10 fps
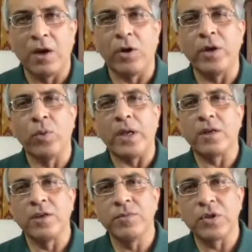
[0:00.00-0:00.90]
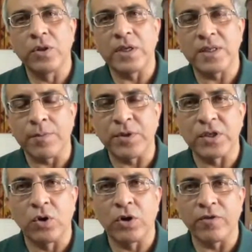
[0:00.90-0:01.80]
Hello and welcome to this
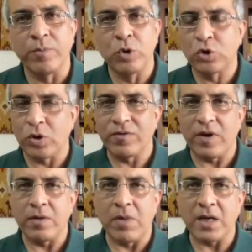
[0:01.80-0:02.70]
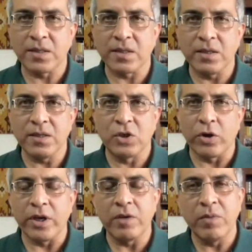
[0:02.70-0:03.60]
episode of Mutual Fund Masters.
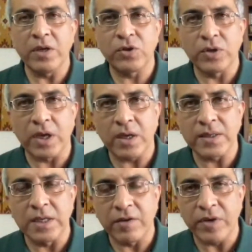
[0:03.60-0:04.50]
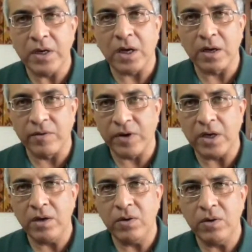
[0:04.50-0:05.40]
Joining me today is Navin
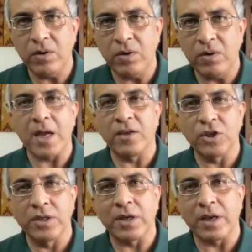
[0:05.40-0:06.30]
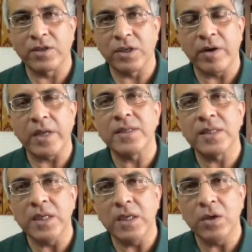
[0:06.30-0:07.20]
Agarwal, who's the Managing Director
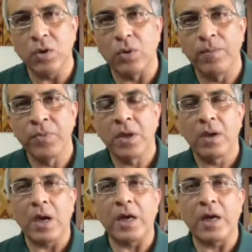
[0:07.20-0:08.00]
and CEO